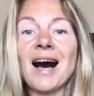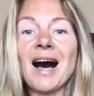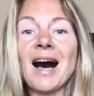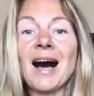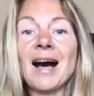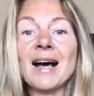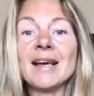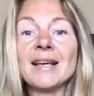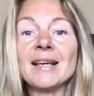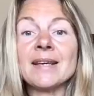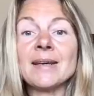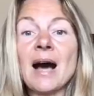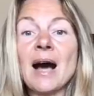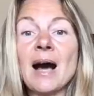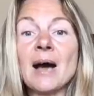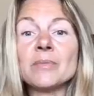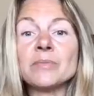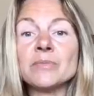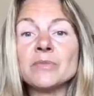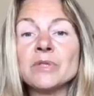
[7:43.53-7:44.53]

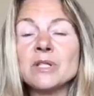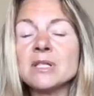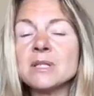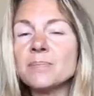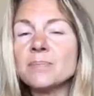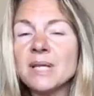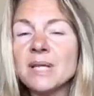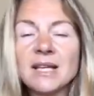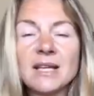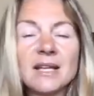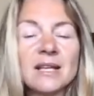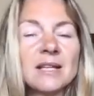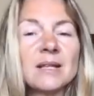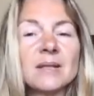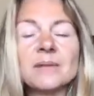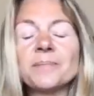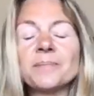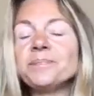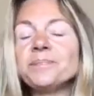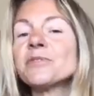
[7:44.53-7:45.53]
I'm speaking
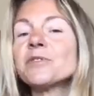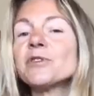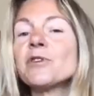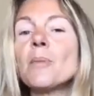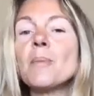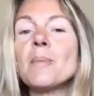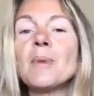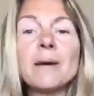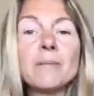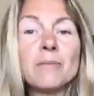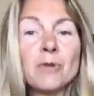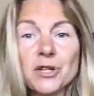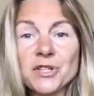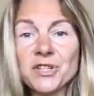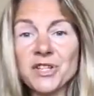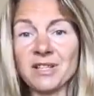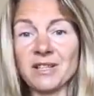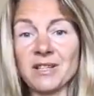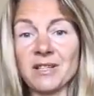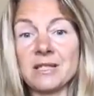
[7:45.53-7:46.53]
from my
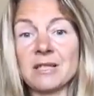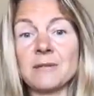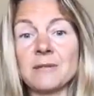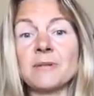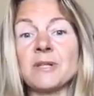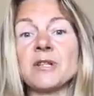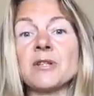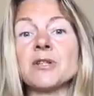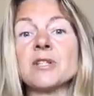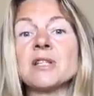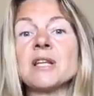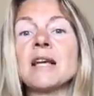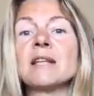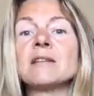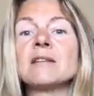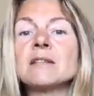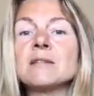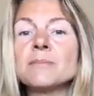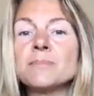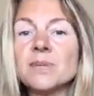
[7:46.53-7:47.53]
personal experience,
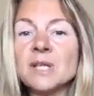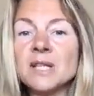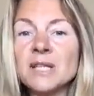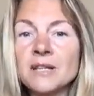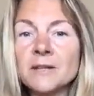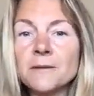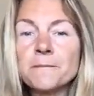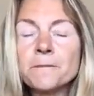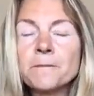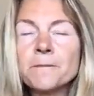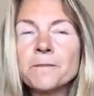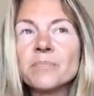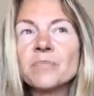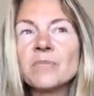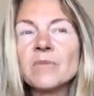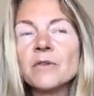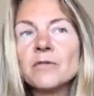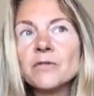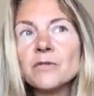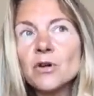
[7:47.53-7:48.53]
and I'm speaking
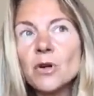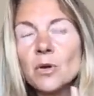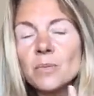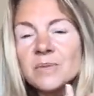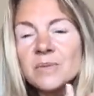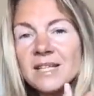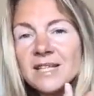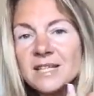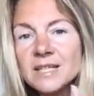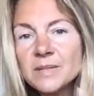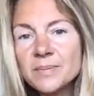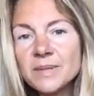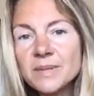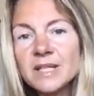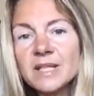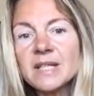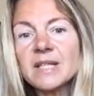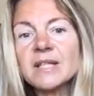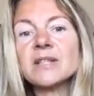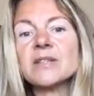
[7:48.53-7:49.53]
from the
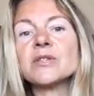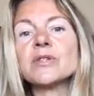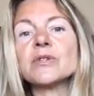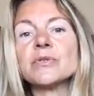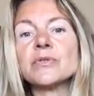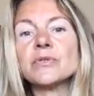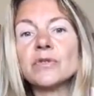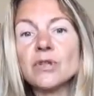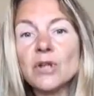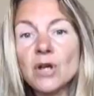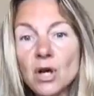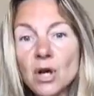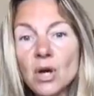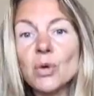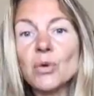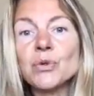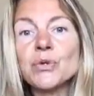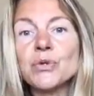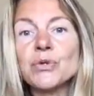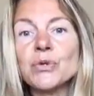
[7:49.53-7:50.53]
experience of
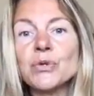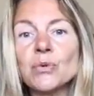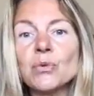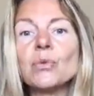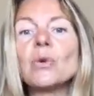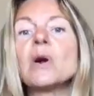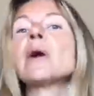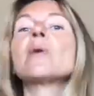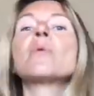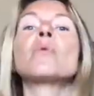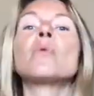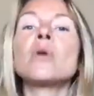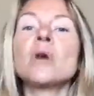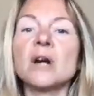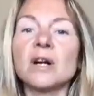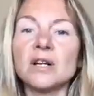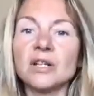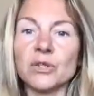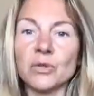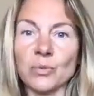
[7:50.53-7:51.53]
those who I
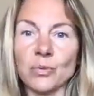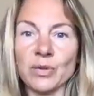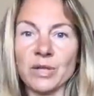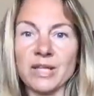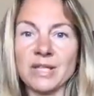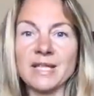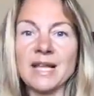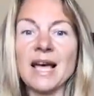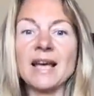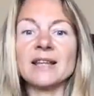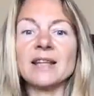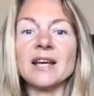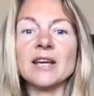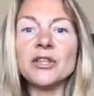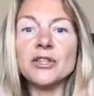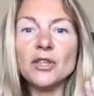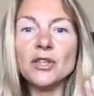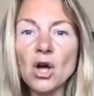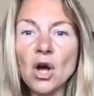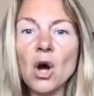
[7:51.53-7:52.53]
worked with. And I
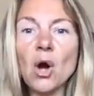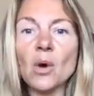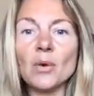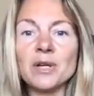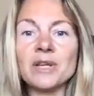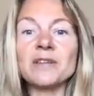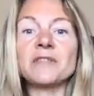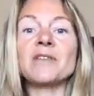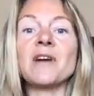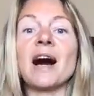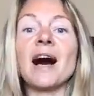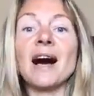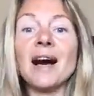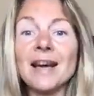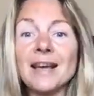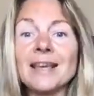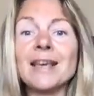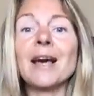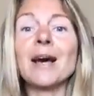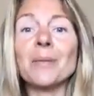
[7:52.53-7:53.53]
know if
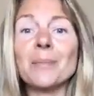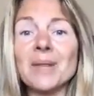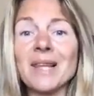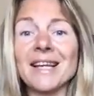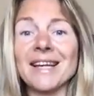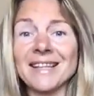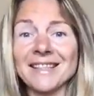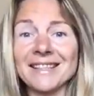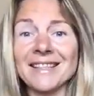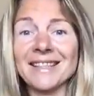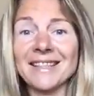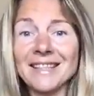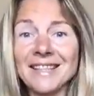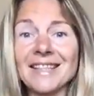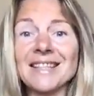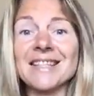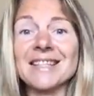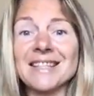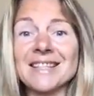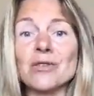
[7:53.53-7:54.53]
I am like
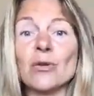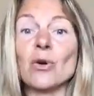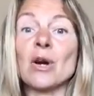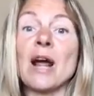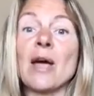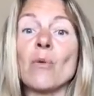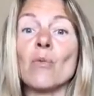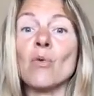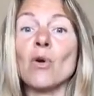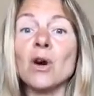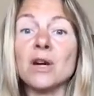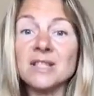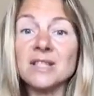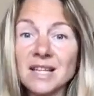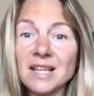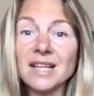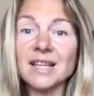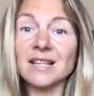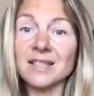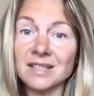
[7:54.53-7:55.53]
this, or I was
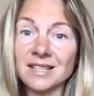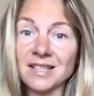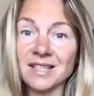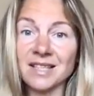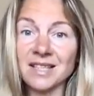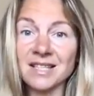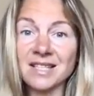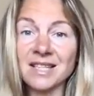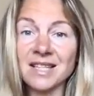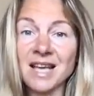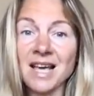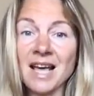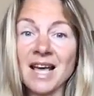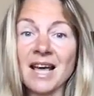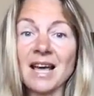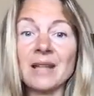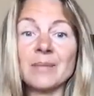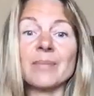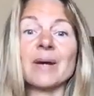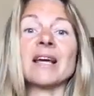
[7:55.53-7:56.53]
like this,
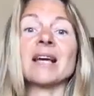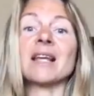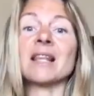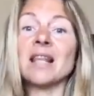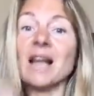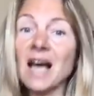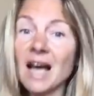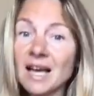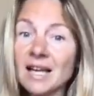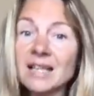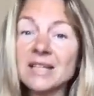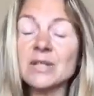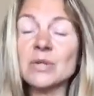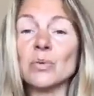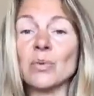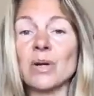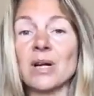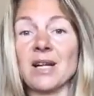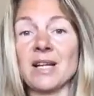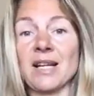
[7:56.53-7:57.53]
and my clients
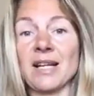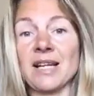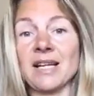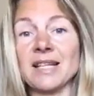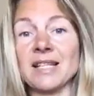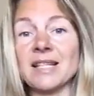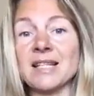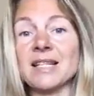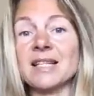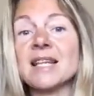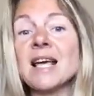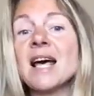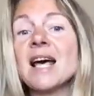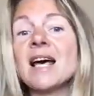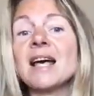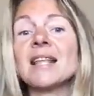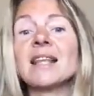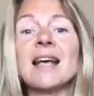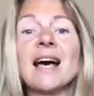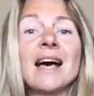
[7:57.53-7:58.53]
were like this,
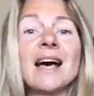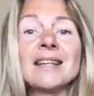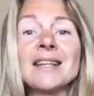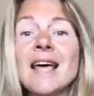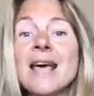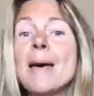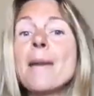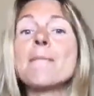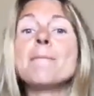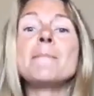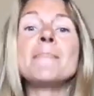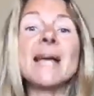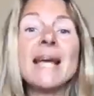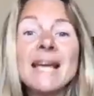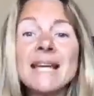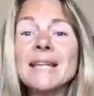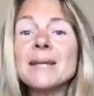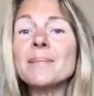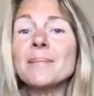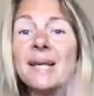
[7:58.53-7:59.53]
then
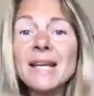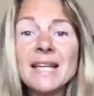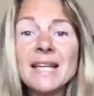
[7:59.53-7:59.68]
many